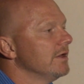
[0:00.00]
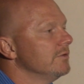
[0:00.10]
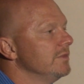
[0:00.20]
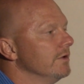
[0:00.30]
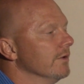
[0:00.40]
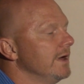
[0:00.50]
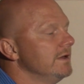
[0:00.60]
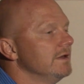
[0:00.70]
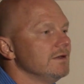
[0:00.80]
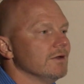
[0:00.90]
that would be
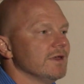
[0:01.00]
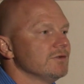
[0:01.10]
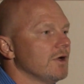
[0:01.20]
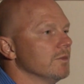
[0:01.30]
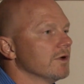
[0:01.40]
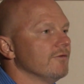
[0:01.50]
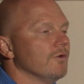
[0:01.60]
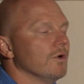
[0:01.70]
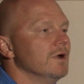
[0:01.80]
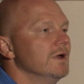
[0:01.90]
great. You know, that's all I'm looking
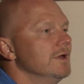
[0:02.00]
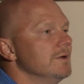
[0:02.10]
for.